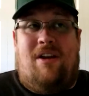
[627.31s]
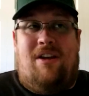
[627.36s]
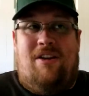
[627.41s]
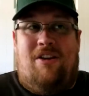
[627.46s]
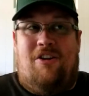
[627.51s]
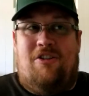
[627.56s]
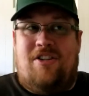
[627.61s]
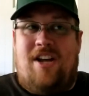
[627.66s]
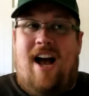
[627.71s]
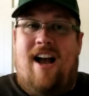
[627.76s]

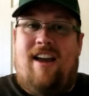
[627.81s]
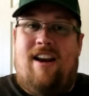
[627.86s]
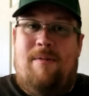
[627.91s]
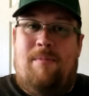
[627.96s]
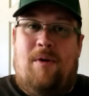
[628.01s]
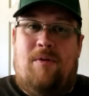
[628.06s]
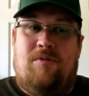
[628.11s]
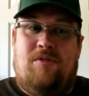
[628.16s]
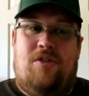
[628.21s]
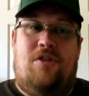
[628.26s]
You're talking
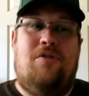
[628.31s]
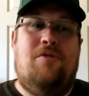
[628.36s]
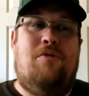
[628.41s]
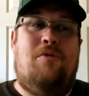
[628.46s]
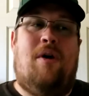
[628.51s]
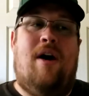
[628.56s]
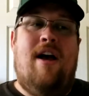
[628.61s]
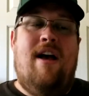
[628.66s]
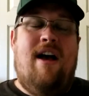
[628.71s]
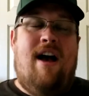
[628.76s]
about
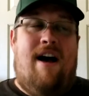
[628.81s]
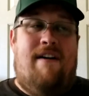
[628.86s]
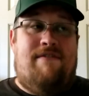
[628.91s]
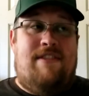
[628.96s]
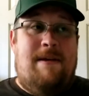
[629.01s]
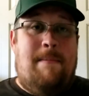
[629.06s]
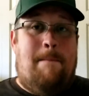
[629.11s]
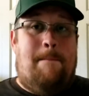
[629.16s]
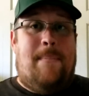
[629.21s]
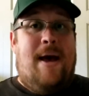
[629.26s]
two of
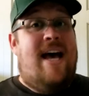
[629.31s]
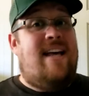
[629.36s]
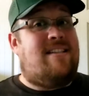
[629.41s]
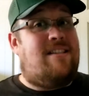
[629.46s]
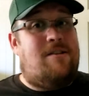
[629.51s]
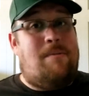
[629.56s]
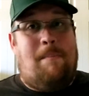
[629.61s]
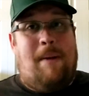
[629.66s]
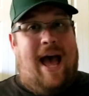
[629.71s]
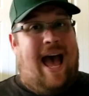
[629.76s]
the
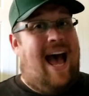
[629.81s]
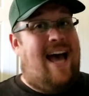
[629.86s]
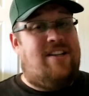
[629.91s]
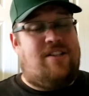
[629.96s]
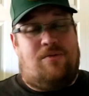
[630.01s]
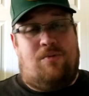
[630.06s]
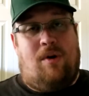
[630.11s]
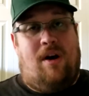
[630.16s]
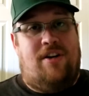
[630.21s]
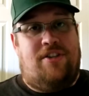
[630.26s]
best
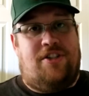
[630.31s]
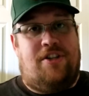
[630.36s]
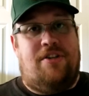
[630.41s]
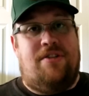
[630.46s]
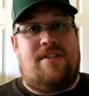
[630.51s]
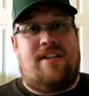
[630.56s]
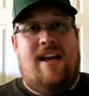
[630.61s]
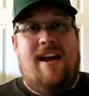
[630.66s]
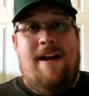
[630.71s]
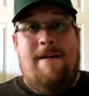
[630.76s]
pass rushers